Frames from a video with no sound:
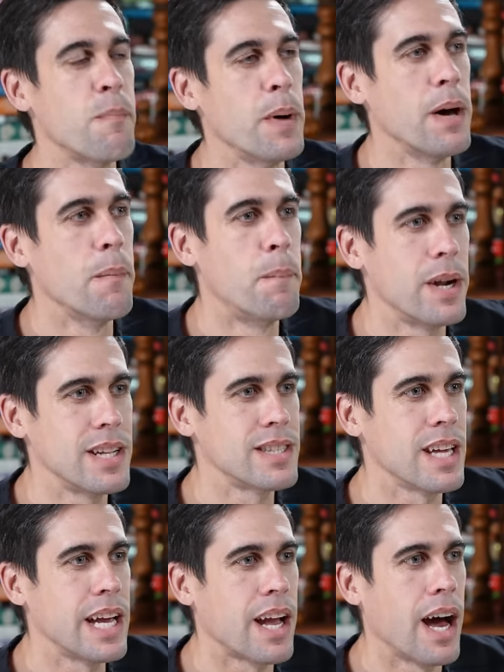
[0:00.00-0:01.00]
But but it's
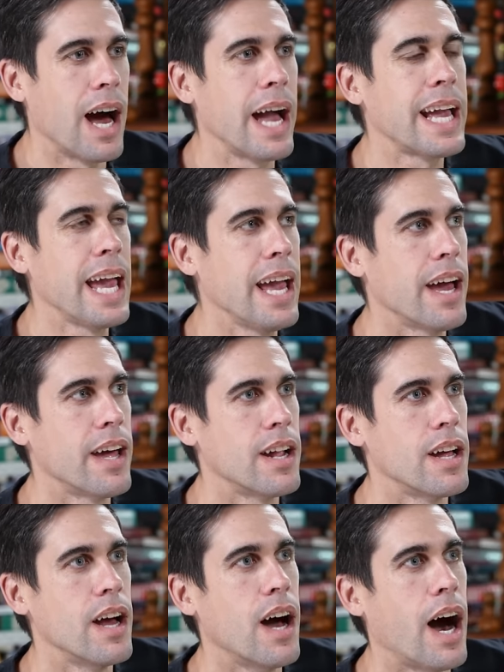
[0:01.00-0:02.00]
like I can't
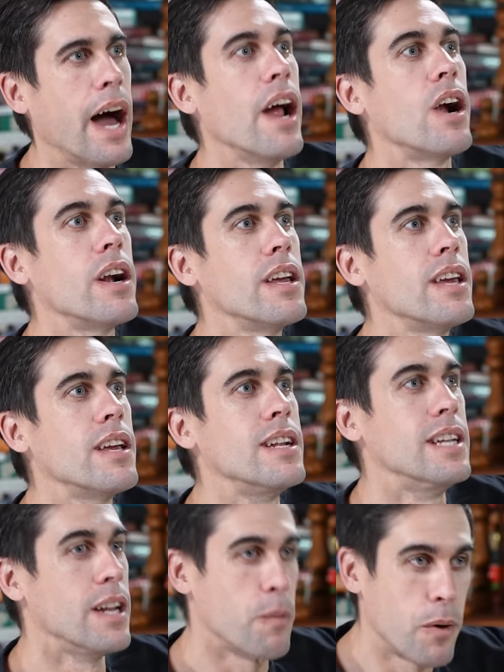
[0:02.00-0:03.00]
I already
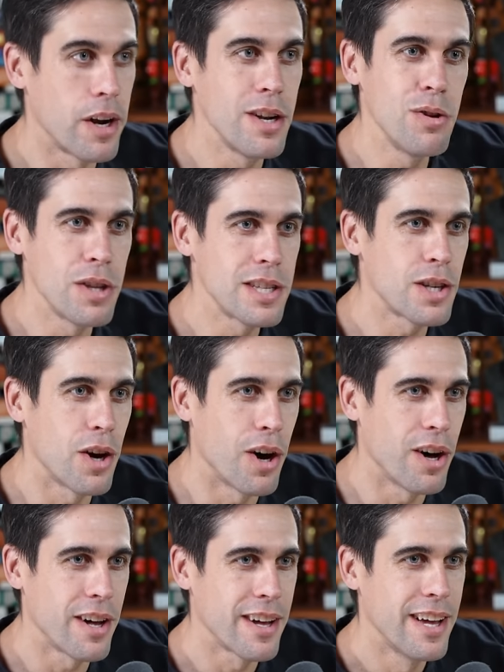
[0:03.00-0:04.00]
didn't want to do this
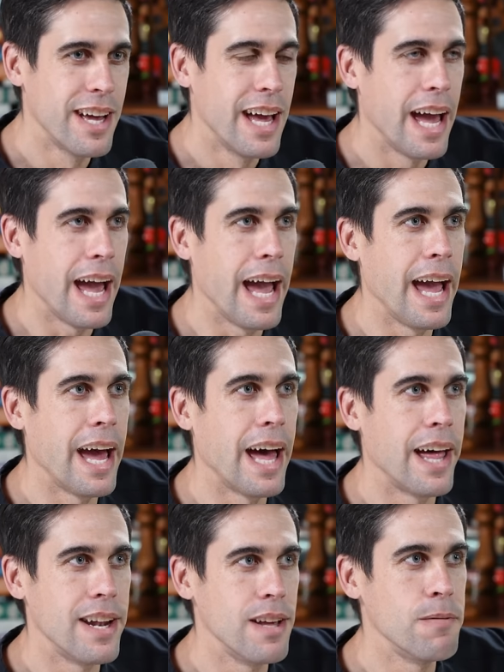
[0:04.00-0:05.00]
call. Yeah.
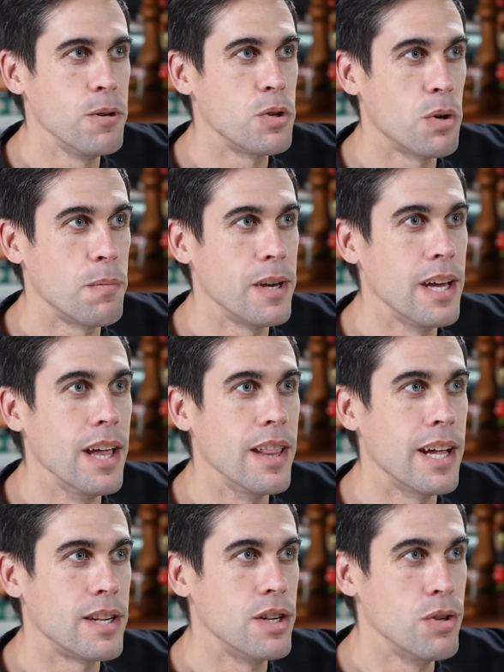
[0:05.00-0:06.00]
And if you told me
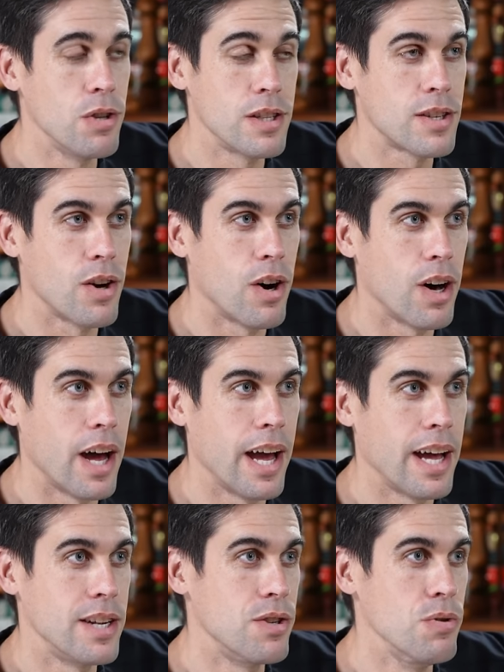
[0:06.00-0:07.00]
that to do this call, I
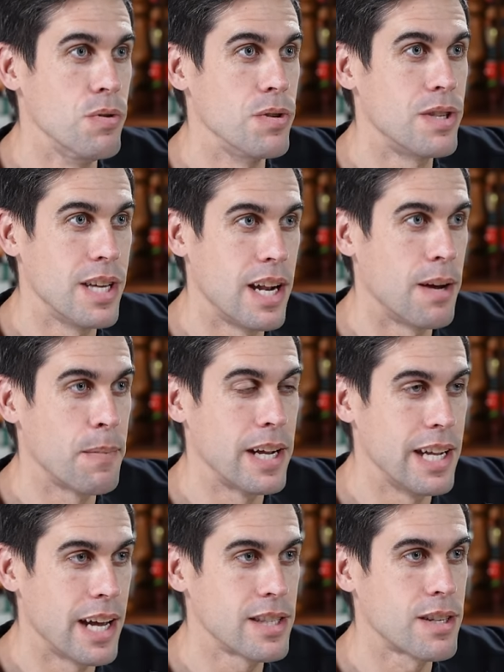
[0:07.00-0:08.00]
had to sit at my
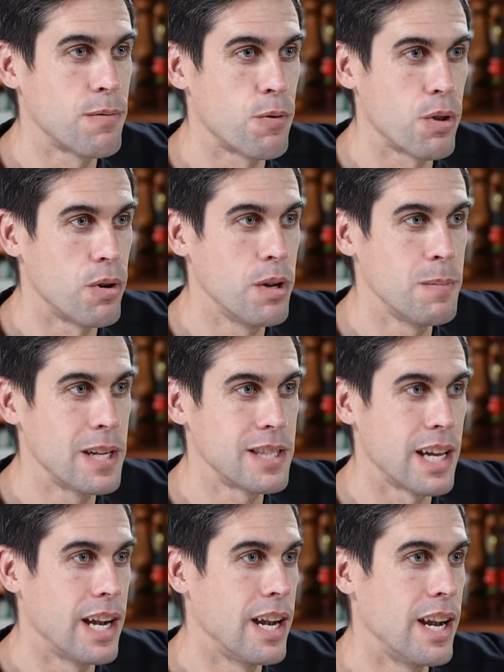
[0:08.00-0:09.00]
desk for 30 minutes
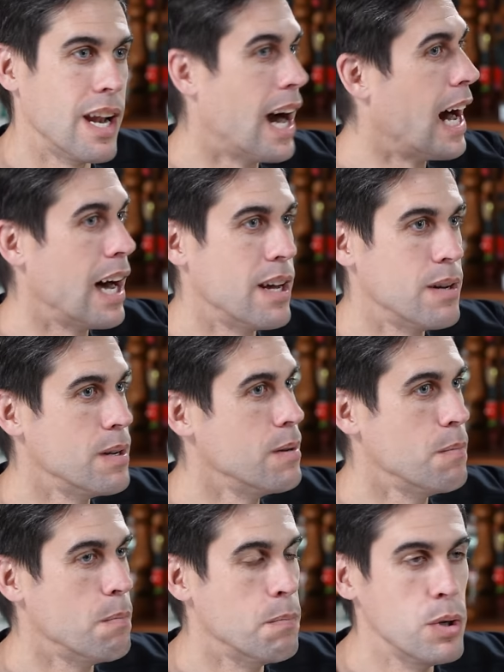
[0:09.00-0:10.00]
and not
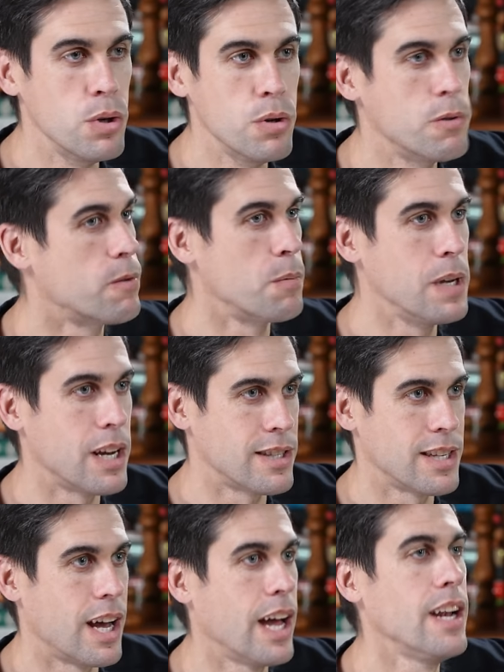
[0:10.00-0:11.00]
move or be
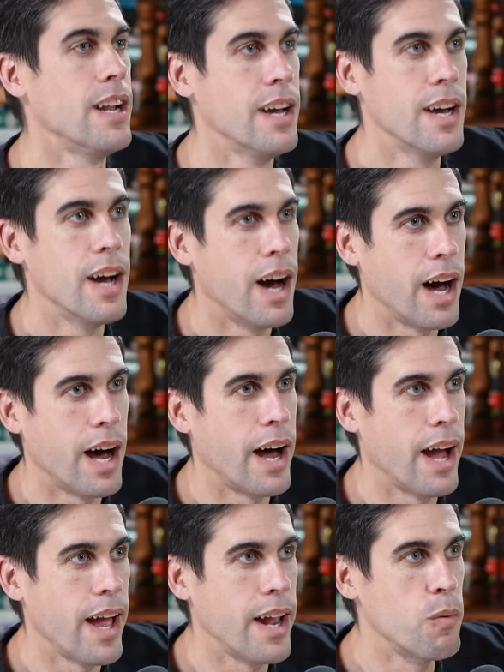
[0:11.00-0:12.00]
outside,
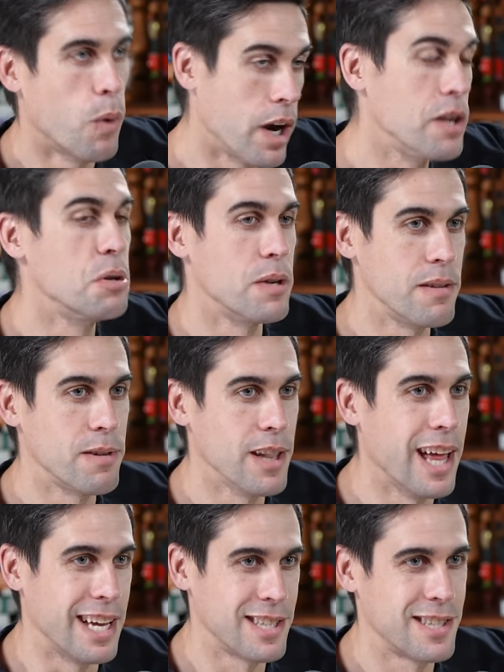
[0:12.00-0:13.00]
I'd want to do it even
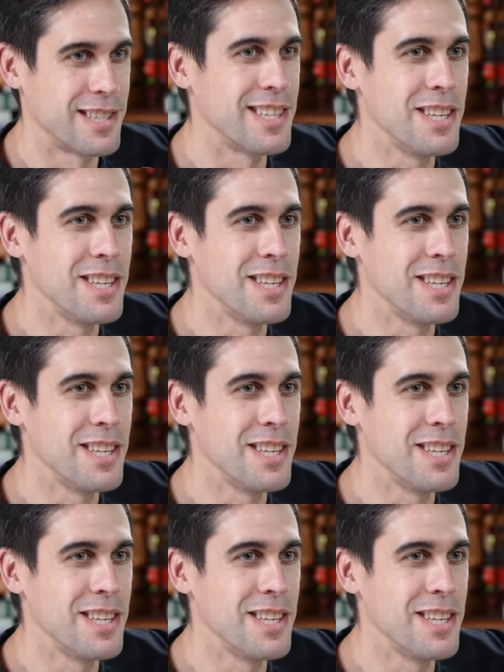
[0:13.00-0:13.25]
less. Yeah.